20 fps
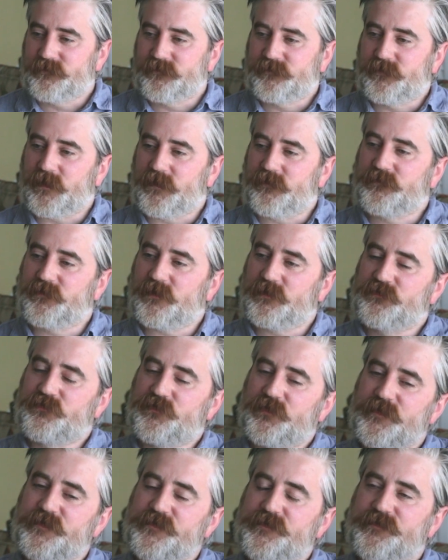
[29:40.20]
about. They're
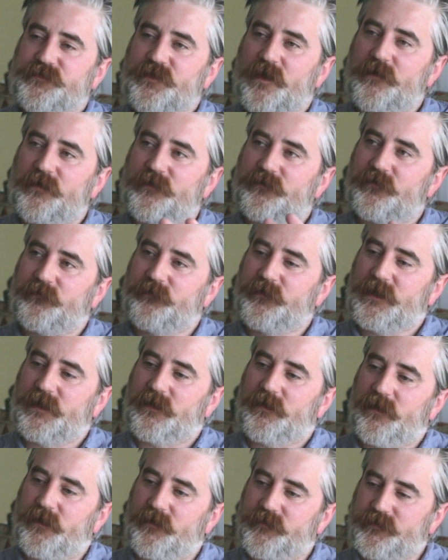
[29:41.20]
just starting to
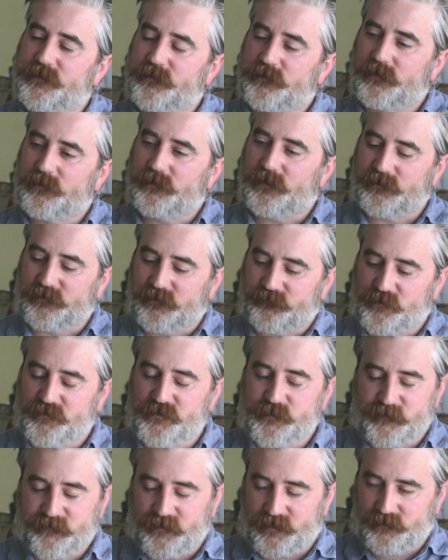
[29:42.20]
realise, like, they've
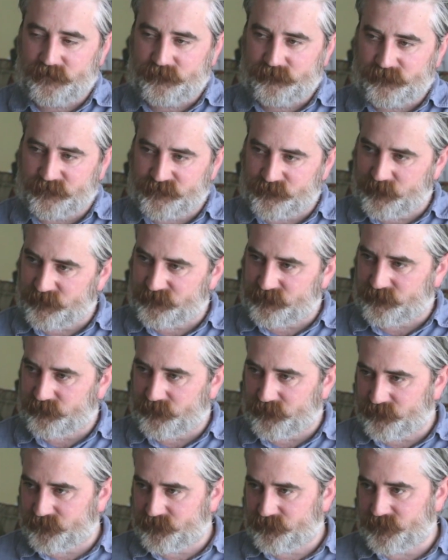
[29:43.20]
always been very
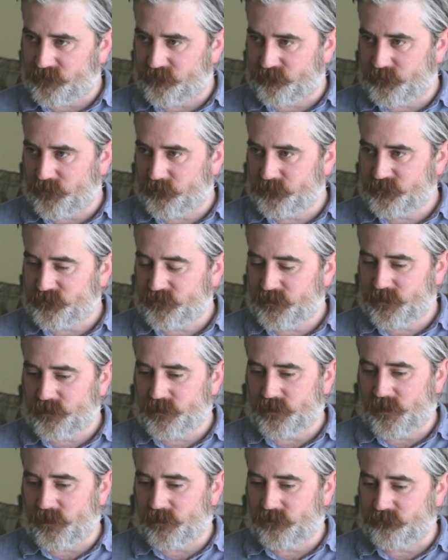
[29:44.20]
dismissive of
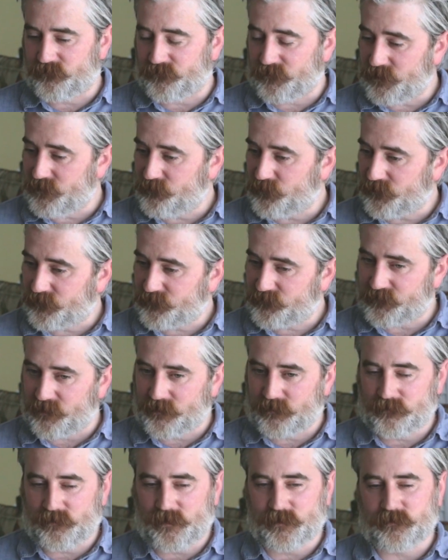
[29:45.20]
self-publishing and of ebooks,
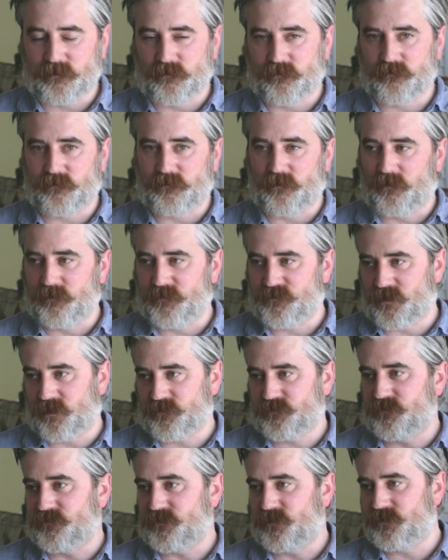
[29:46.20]
and, like, you know, all these
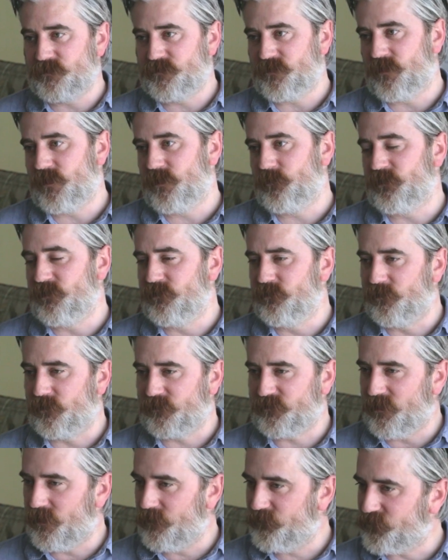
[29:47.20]
articles all the time in the New
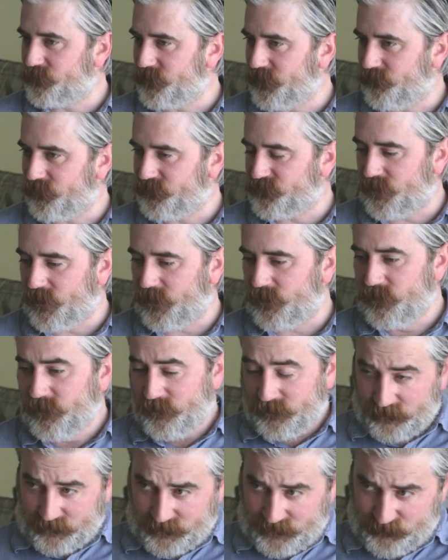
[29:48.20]
York Times or whatever saying
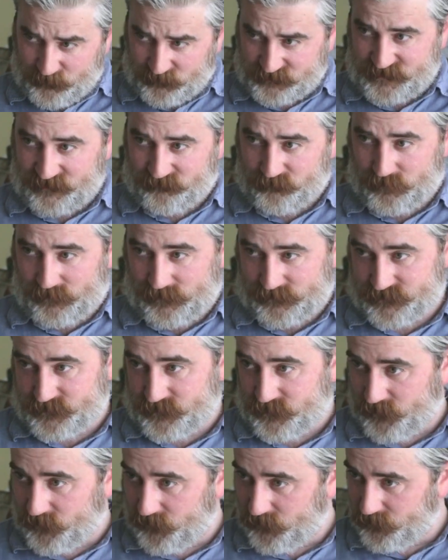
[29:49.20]
ebooks have
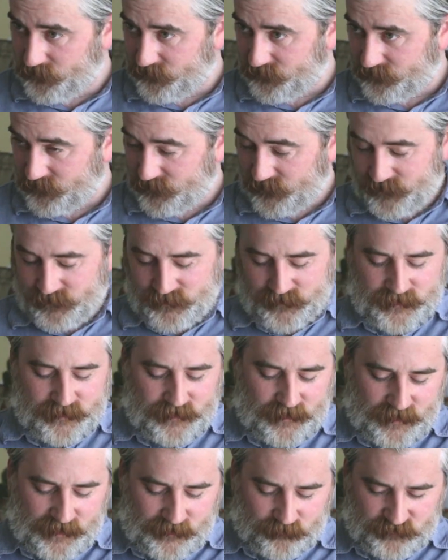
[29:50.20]
plateaued,
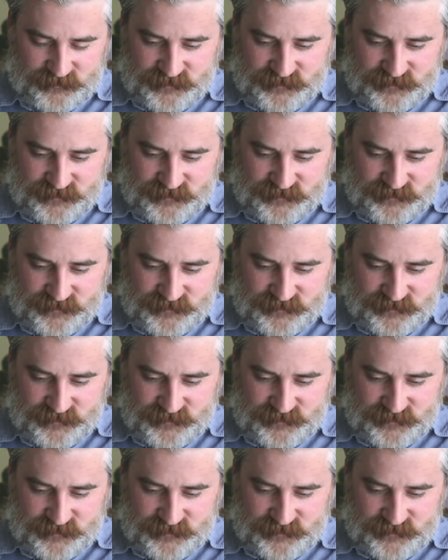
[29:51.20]
yeah.